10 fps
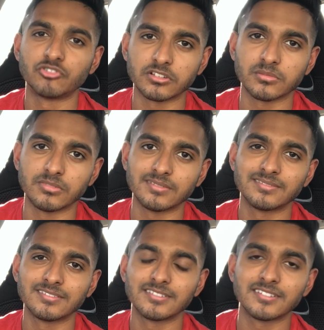Trust me.
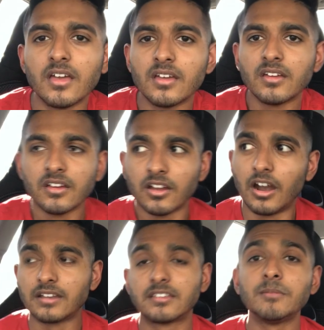
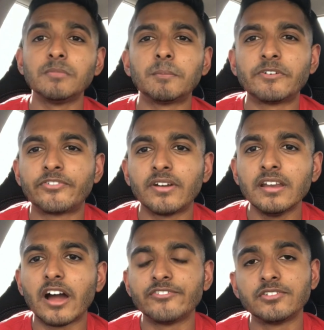Uh, tip number
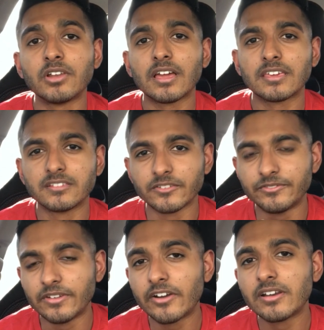three, I feel like, is a
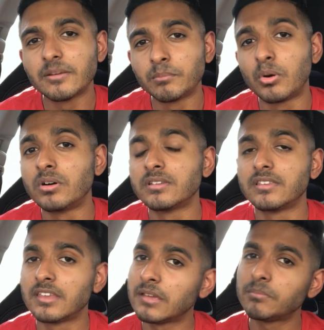very
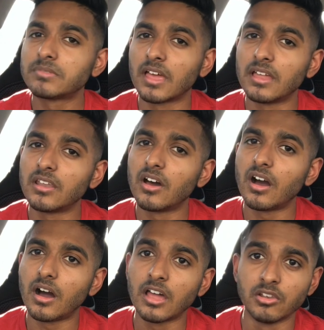important tip that
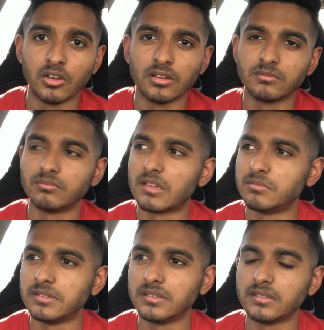I learned
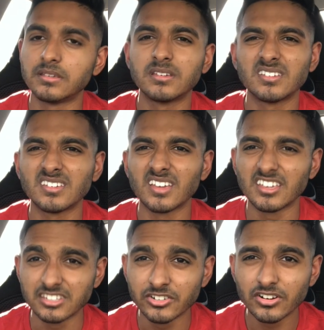maybe
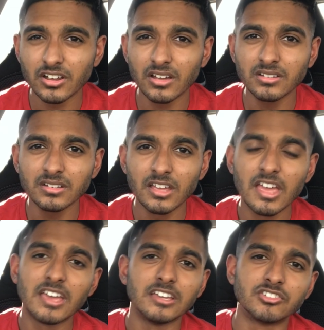a year ago,
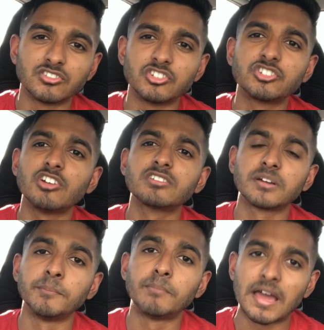is to show
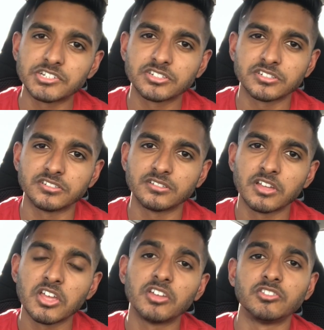compassion
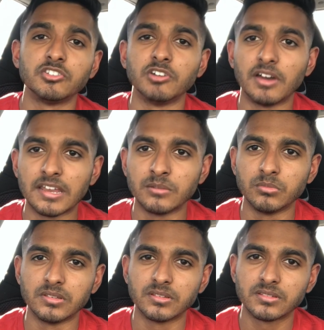to your
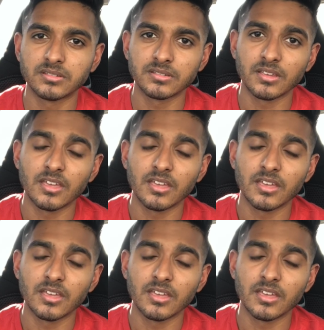enemies.